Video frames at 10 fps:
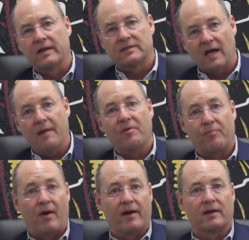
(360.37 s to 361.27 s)
type of
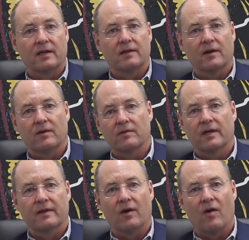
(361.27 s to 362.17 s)
product in
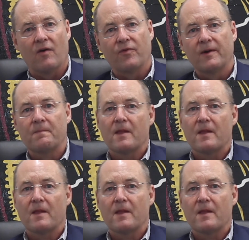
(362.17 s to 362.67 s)
their offering.